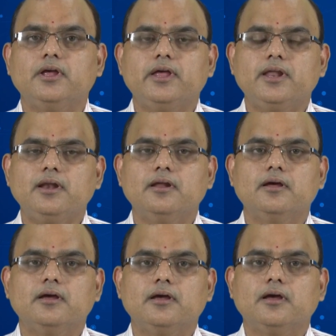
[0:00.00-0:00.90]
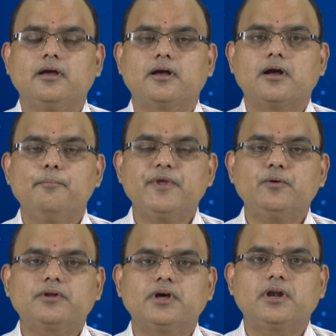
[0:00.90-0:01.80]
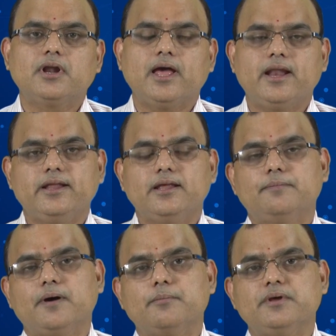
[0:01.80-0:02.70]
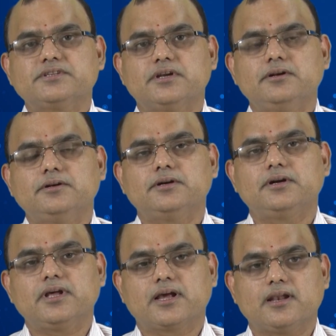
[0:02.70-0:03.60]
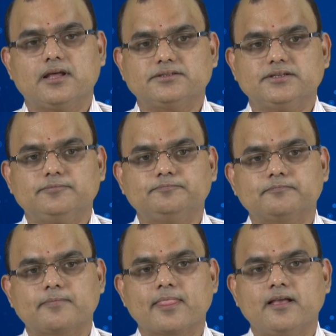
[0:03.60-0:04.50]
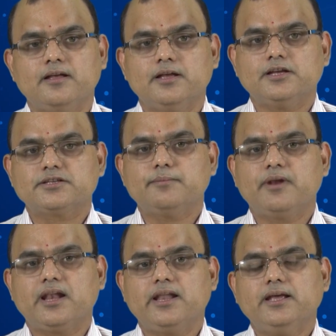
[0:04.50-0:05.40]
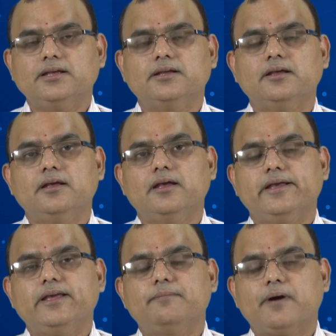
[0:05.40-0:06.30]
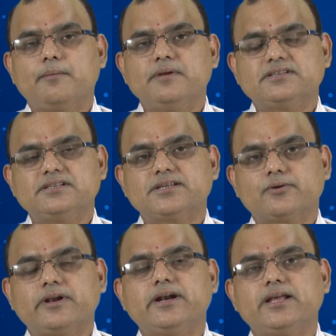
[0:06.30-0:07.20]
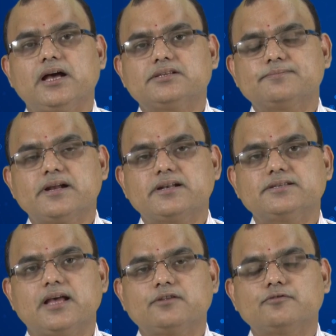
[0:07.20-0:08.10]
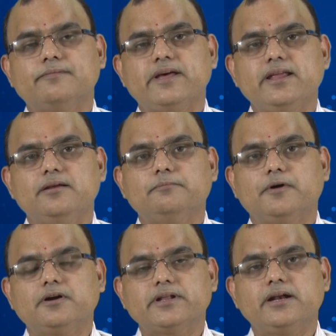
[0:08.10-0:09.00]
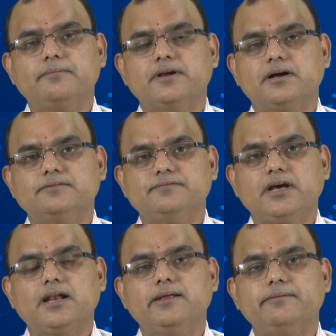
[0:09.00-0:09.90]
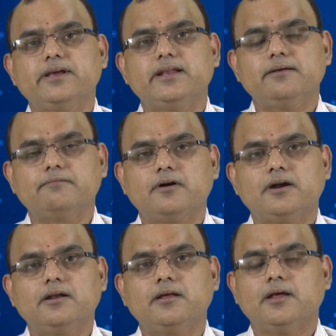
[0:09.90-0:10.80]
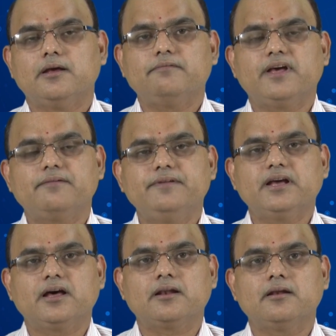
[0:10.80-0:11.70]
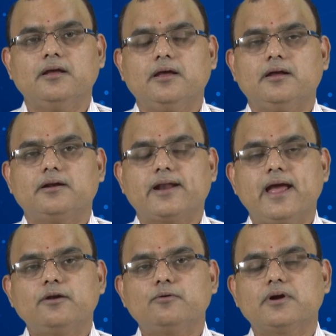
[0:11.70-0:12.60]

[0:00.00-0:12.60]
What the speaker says: in computer and information technology. Similarly, information security aspect is also very important because we are living in a world where we are trying to